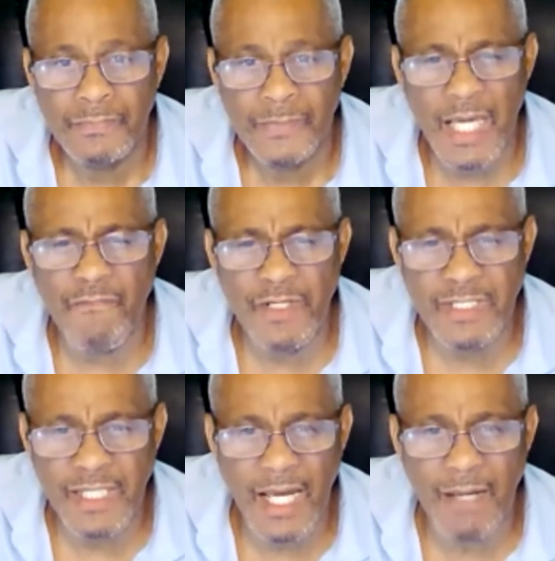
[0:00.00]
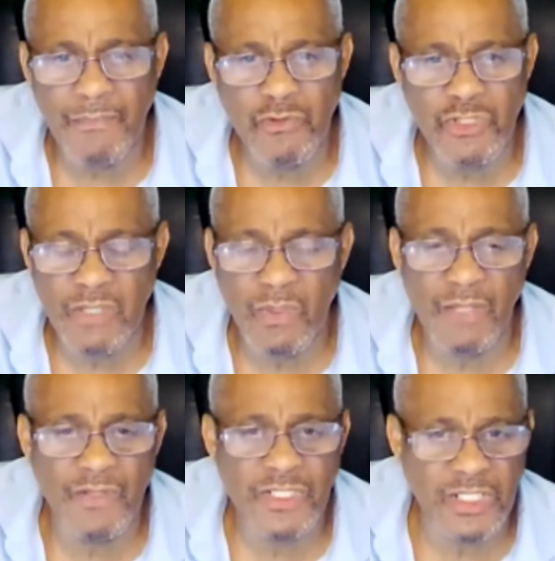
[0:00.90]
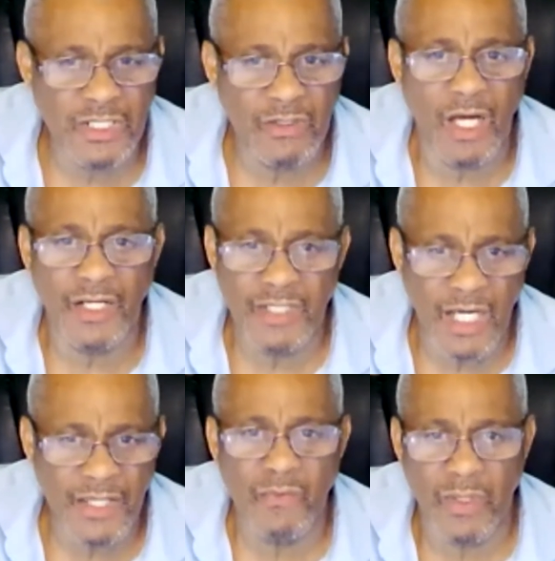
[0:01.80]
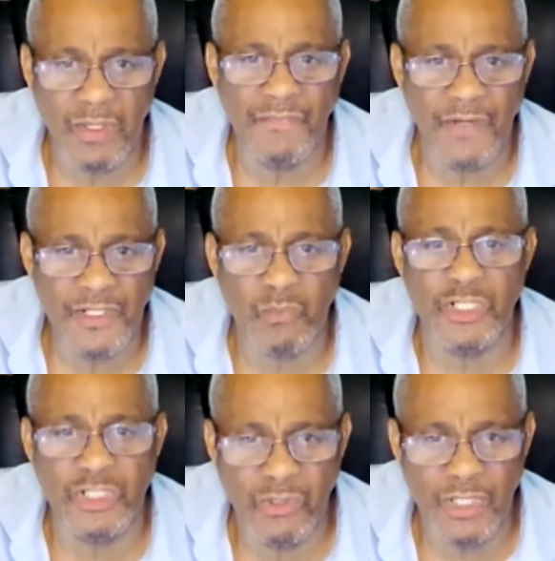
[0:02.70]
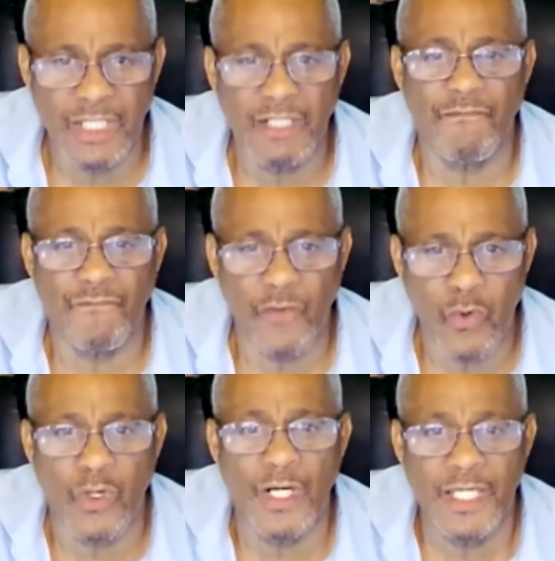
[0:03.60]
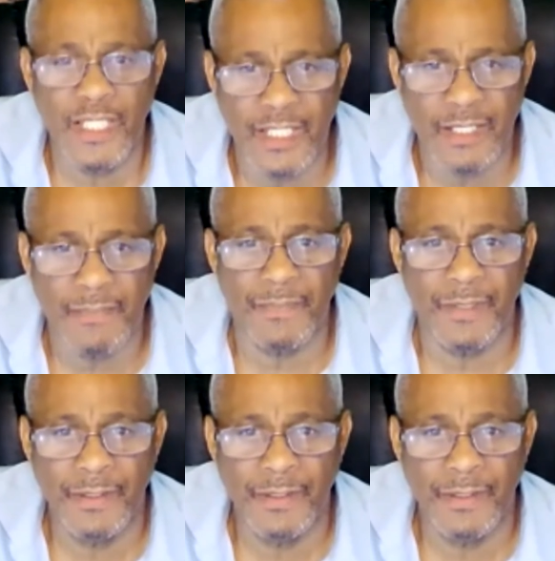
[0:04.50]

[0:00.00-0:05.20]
Every time you see one of us kill another one of us, we're doing it for him.